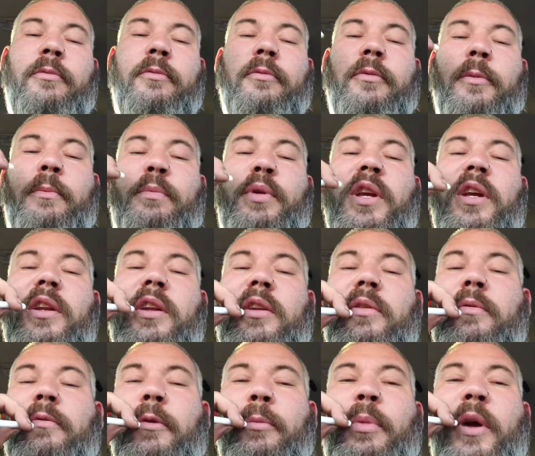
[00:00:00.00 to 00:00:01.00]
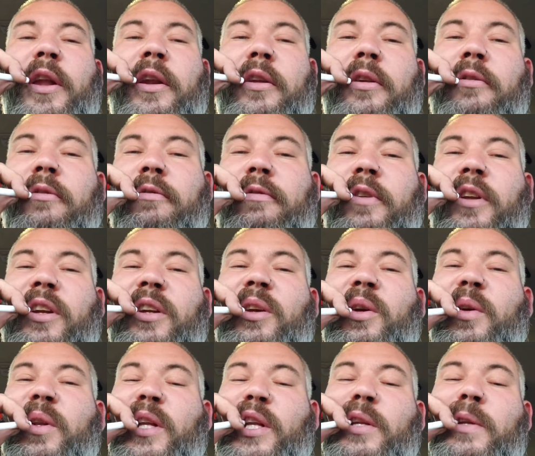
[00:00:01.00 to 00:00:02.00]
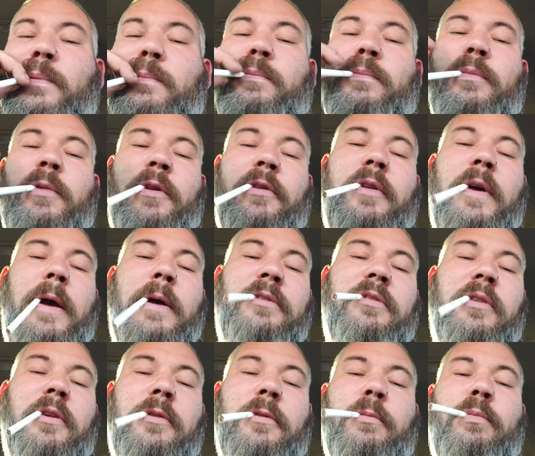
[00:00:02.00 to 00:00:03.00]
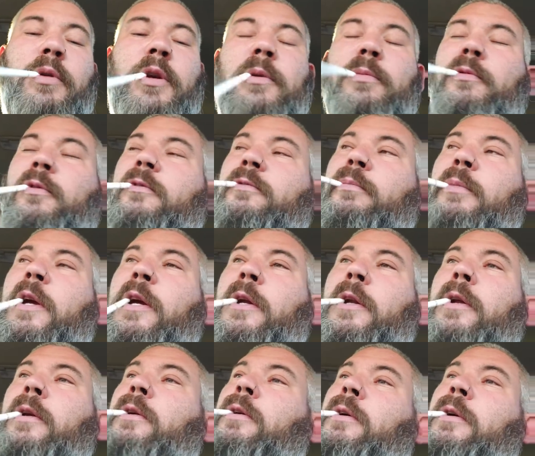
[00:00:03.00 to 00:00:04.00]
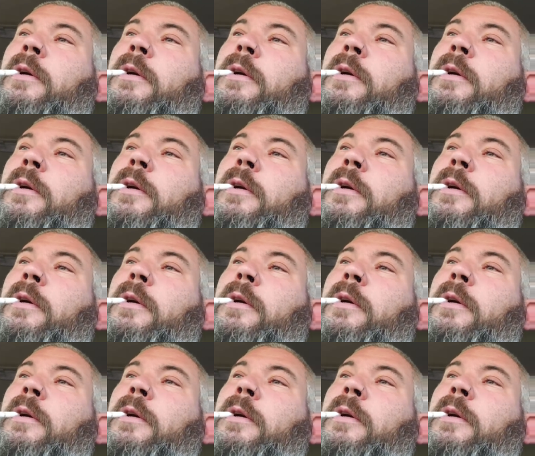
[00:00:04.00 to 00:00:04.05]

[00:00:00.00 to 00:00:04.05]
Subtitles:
repetitive video that 1,000 other people have made.